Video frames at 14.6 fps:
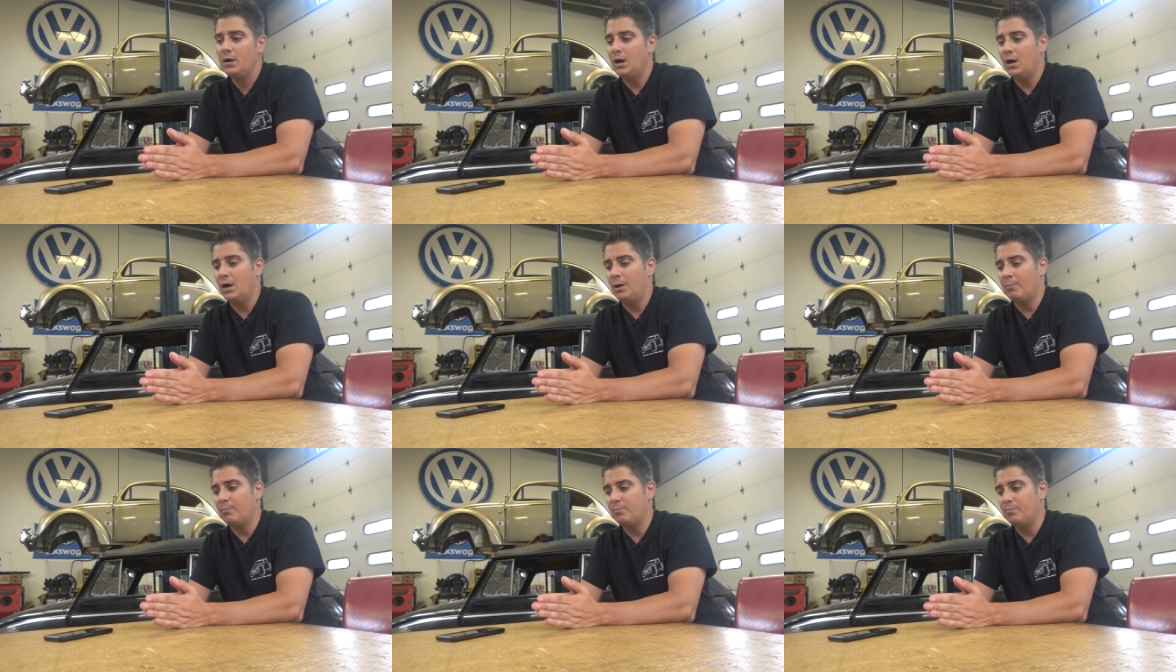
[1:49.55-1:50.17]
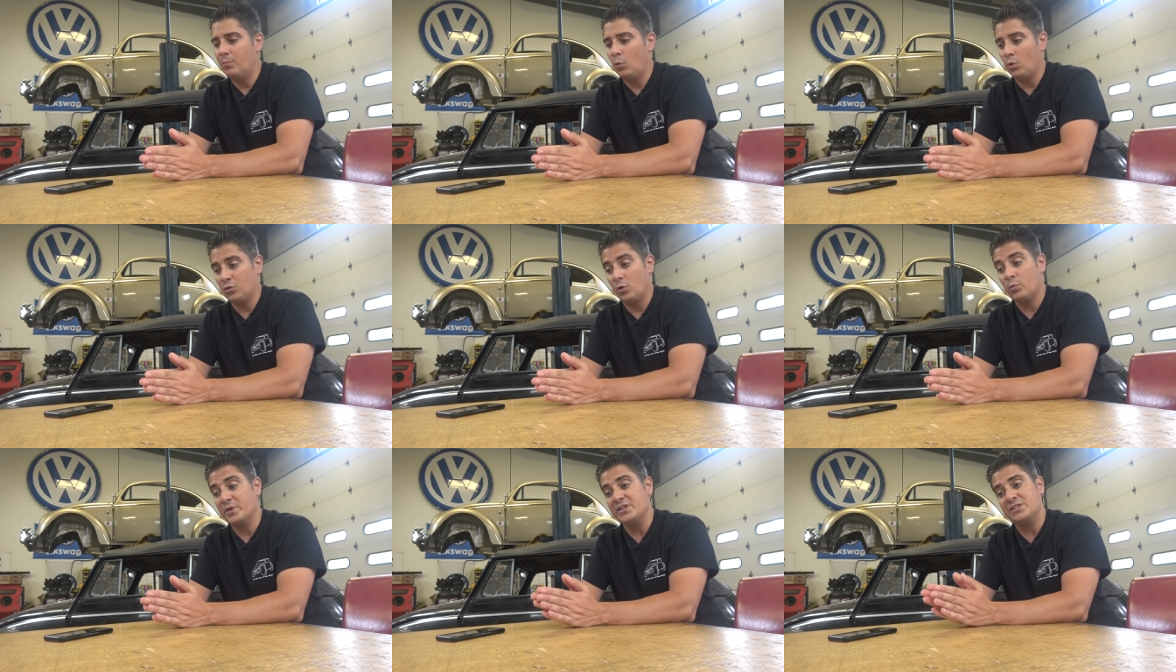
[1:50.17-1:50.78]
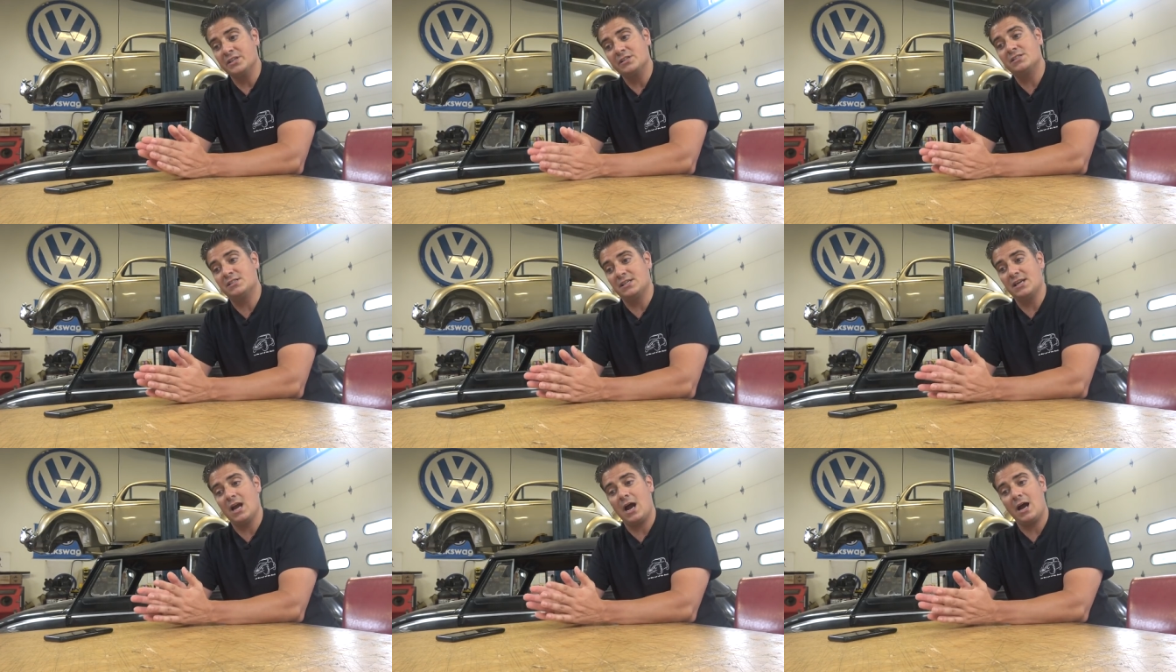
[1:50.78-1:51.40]
Although we did
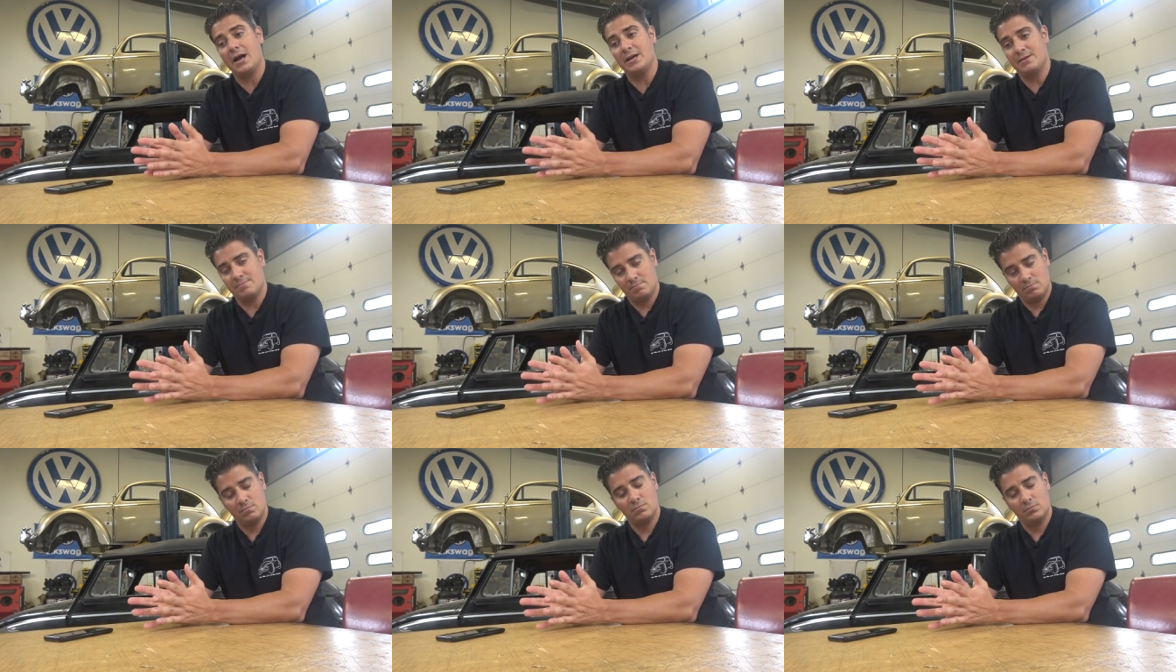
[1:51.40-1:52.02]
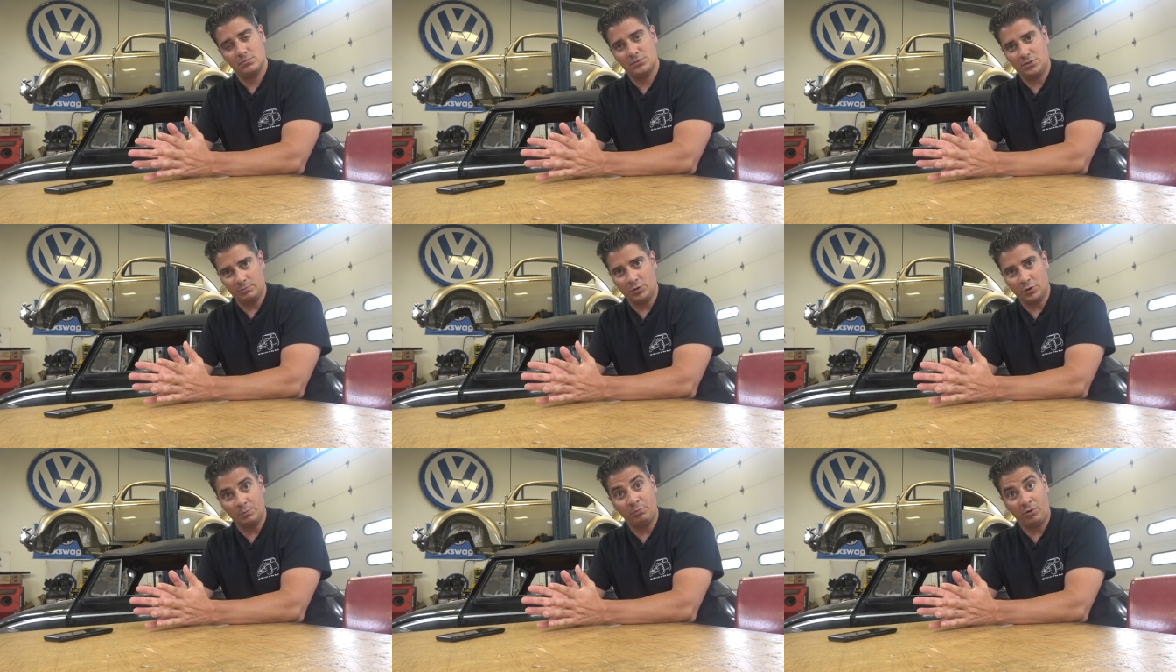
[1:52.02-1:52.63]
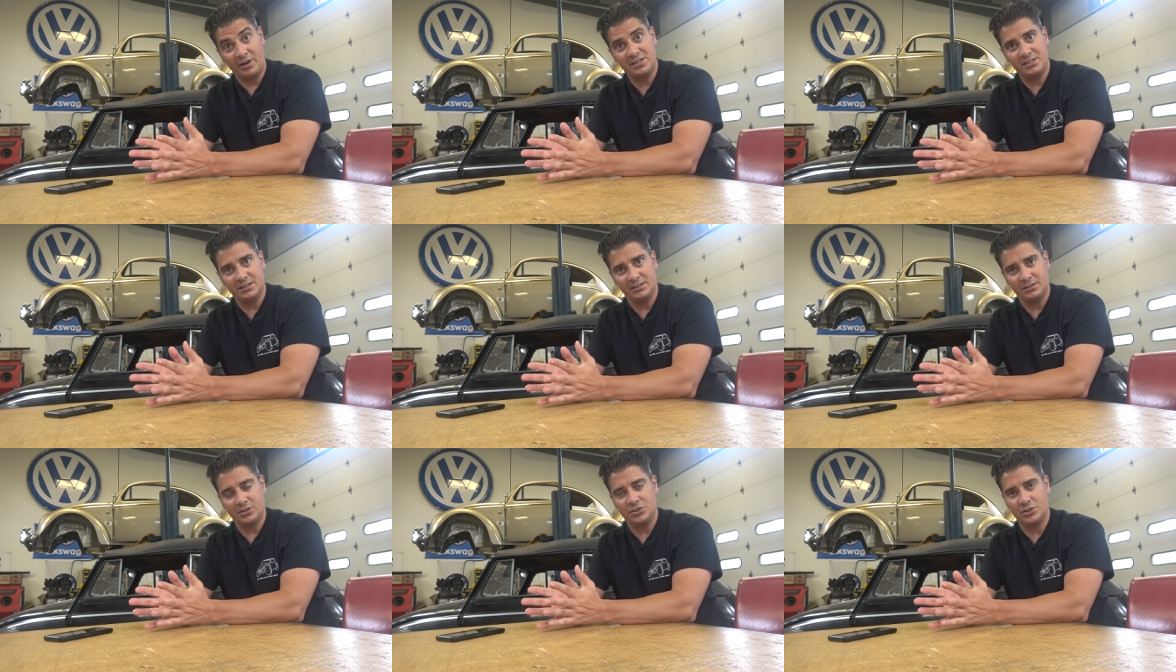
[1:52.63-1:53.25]
see some good
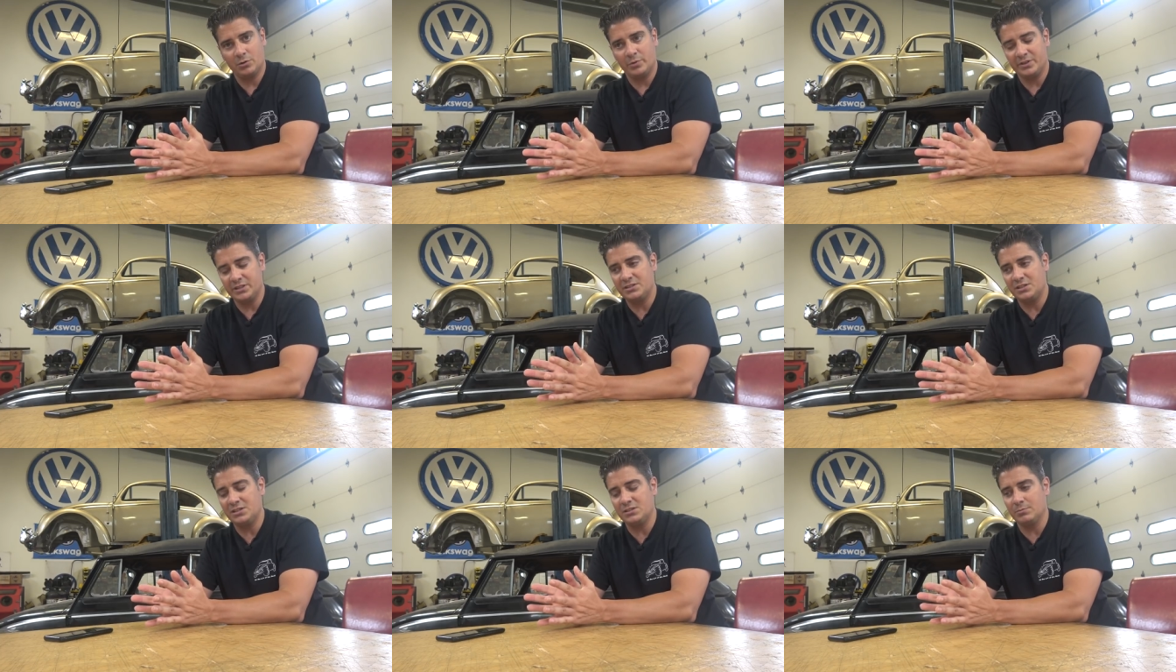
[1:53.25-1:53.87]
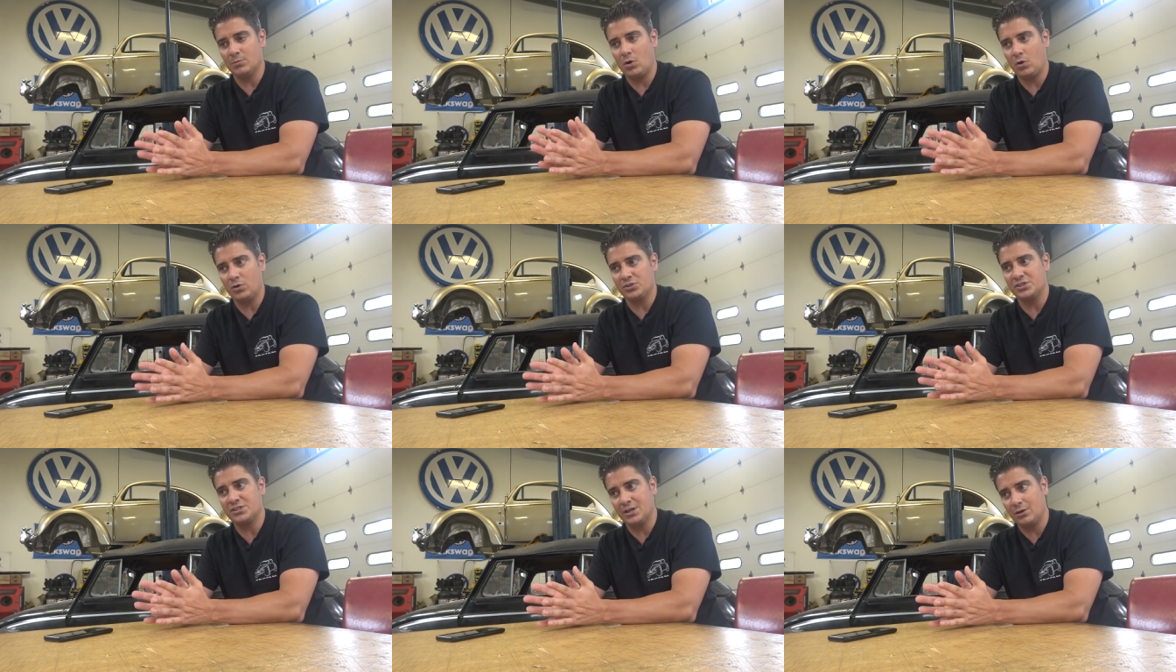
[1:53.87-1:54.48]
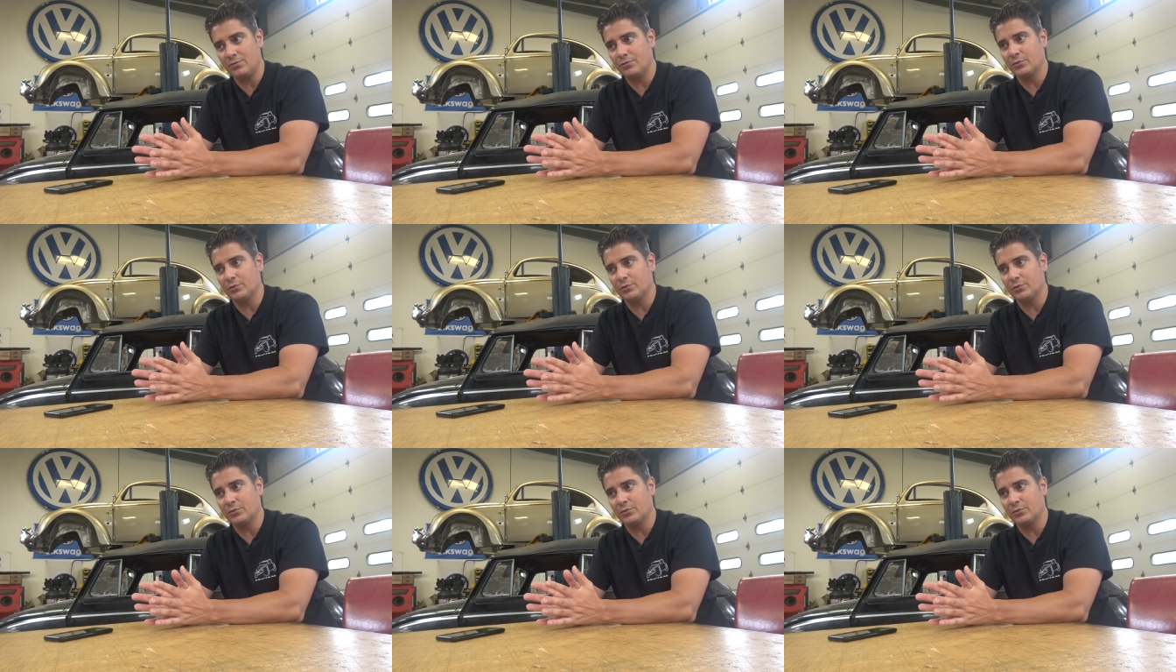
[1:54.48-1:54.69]
pricing this year. We did see some cars sell